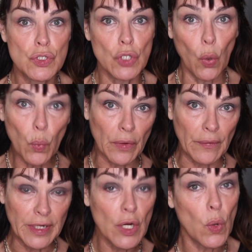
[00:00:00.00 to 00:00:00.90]
Don't
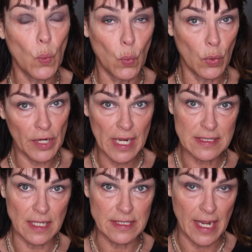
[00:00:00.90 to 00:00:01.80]
worry, we're
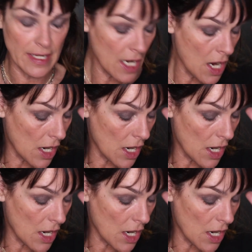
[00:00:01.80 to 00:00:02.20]
not done yet.